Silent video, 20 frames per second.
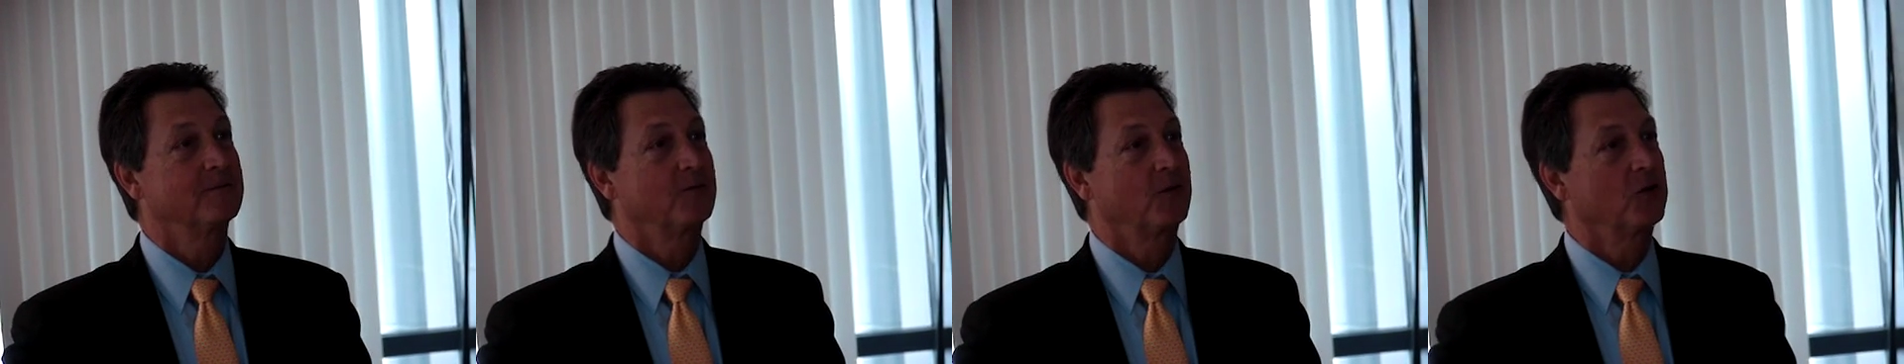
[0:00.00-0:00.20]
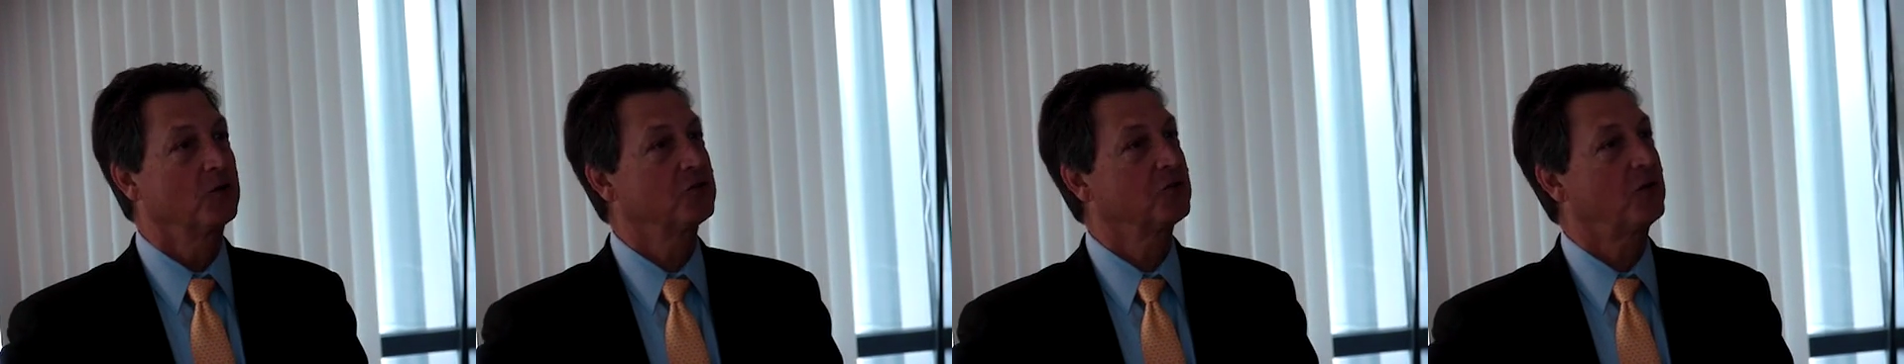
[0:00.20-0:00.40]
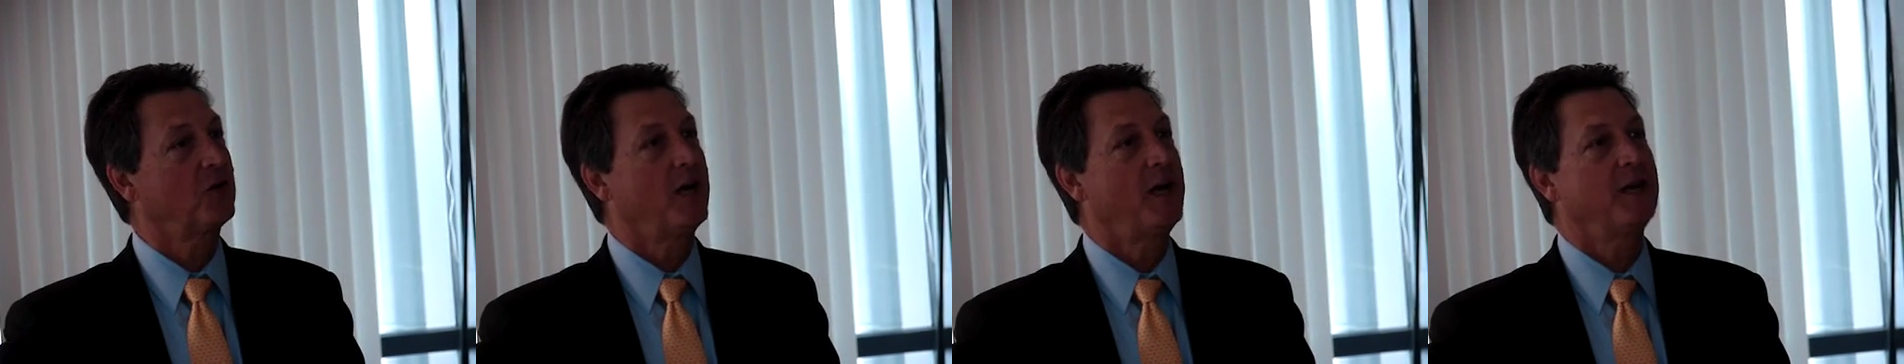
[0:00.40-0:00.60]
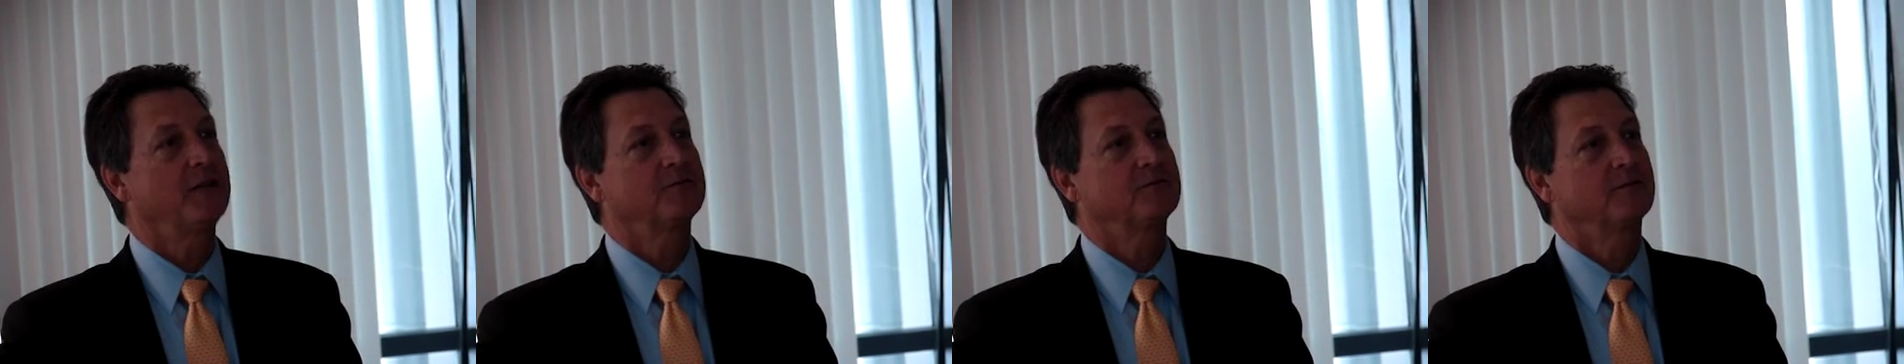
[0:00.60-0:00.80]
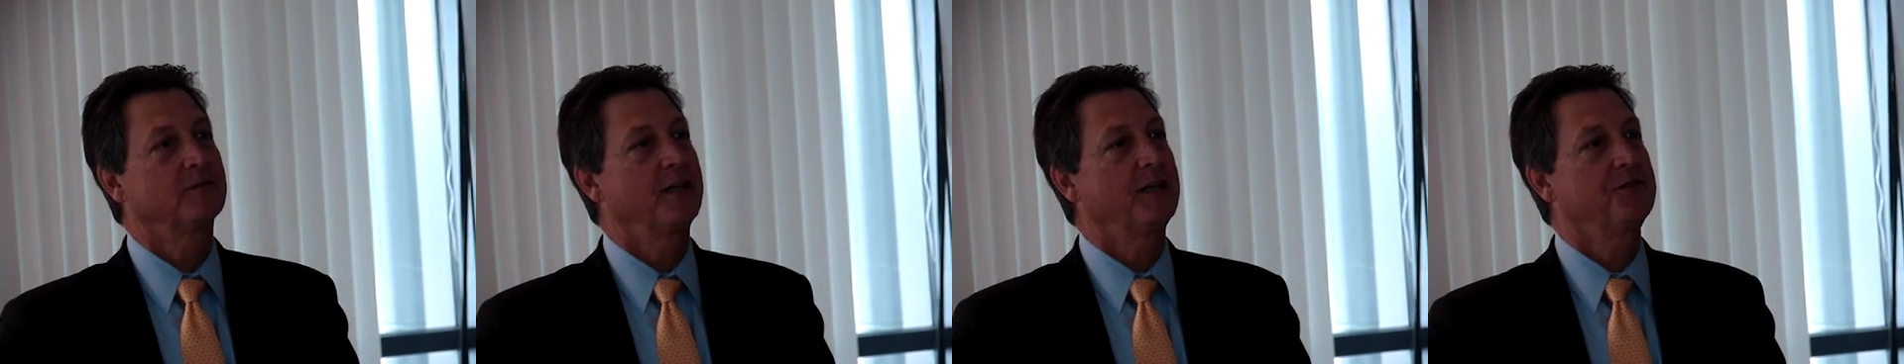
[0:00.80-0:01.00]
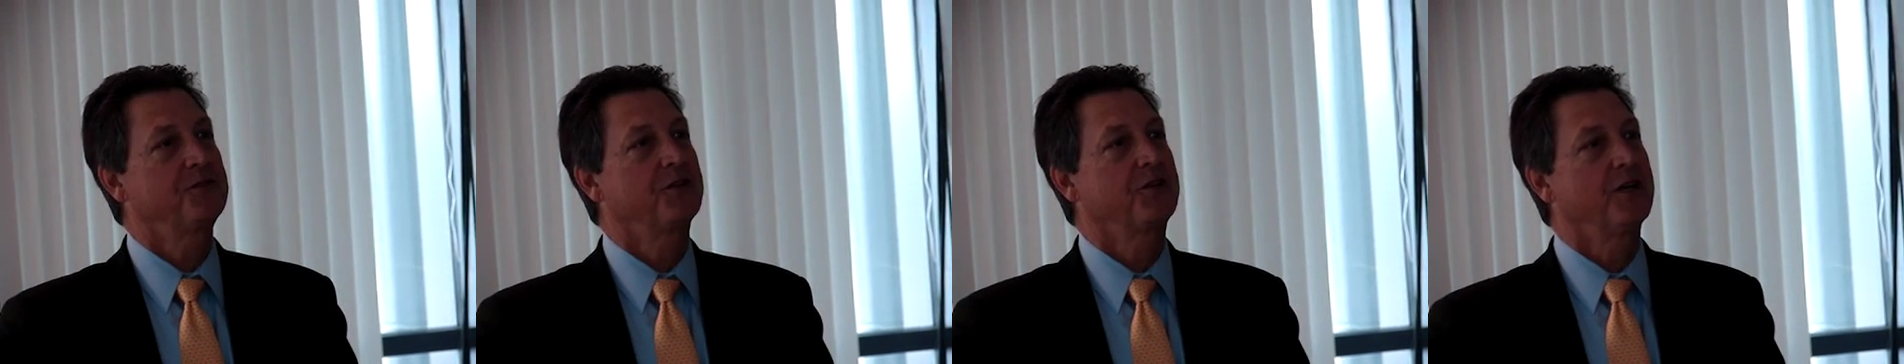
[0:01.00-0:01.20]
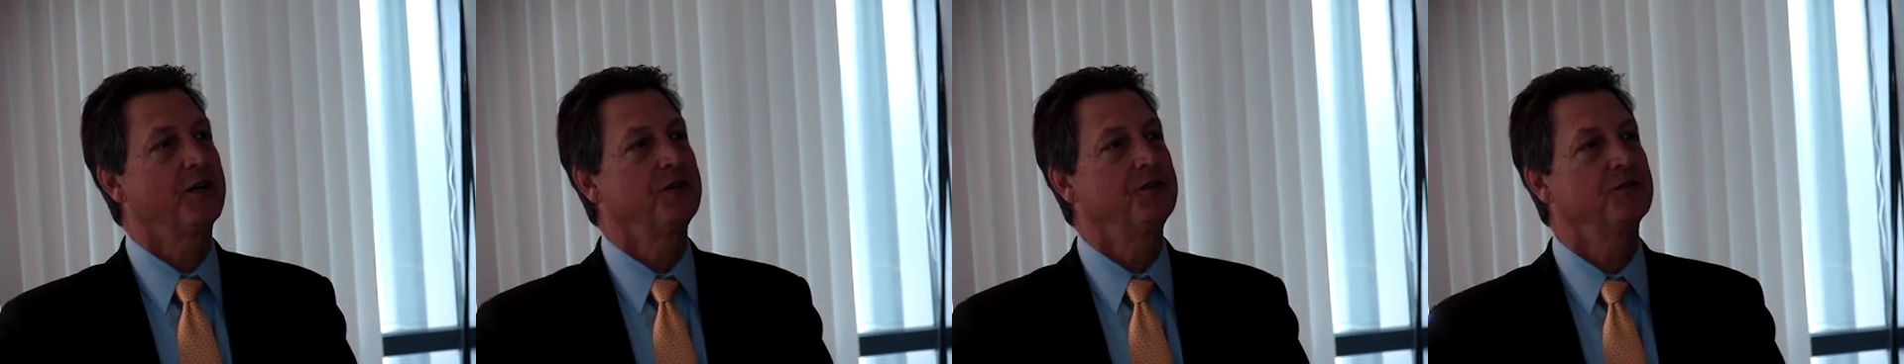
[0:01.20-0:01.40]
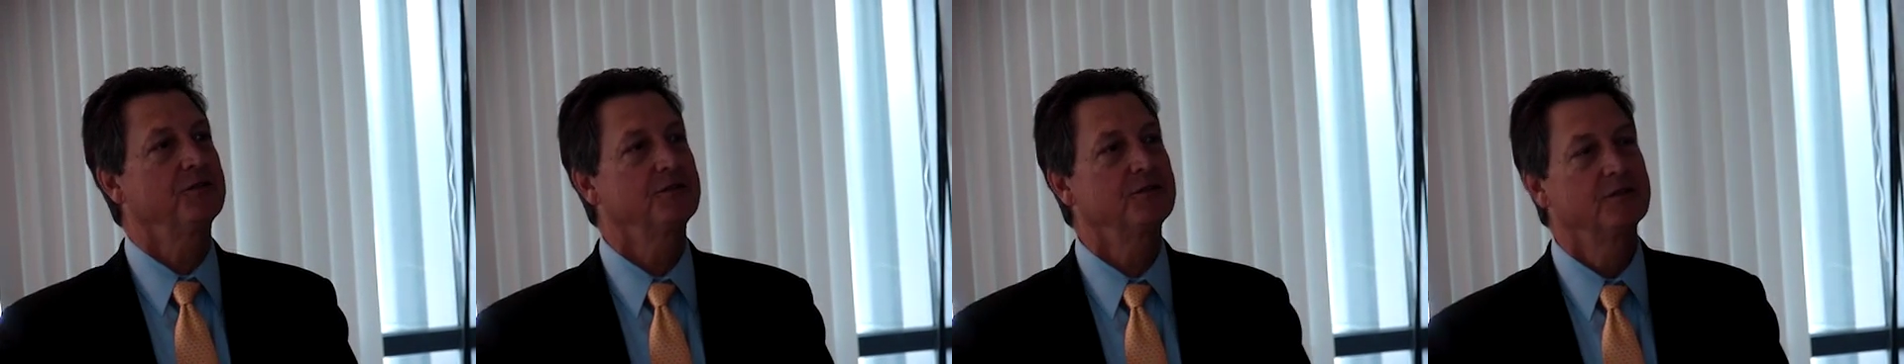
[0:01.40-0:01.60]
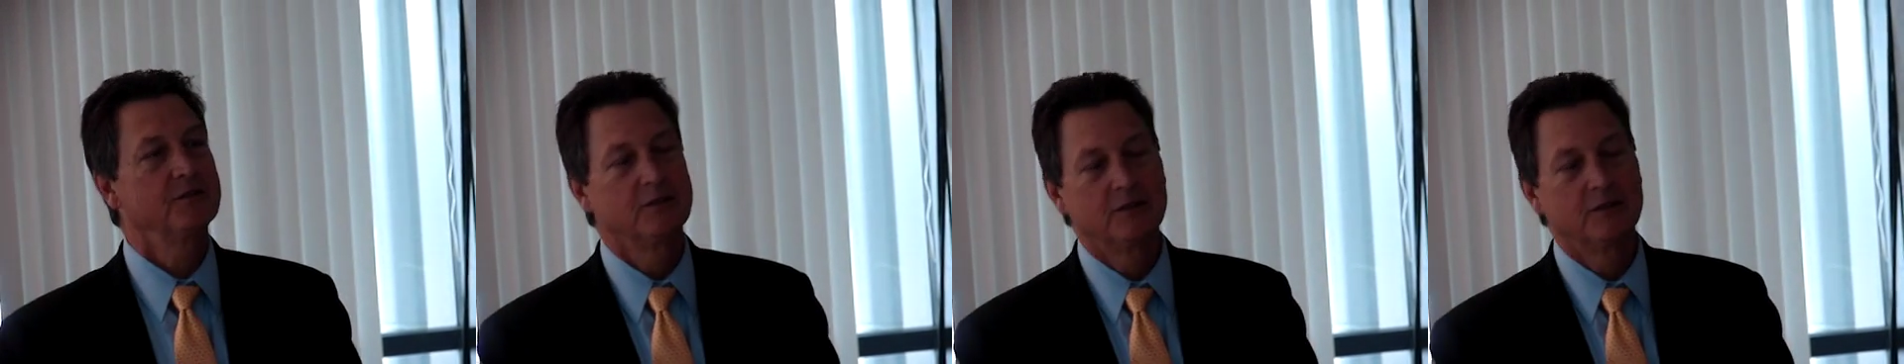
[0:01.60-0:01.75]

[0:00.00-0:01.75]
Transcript: first-class education,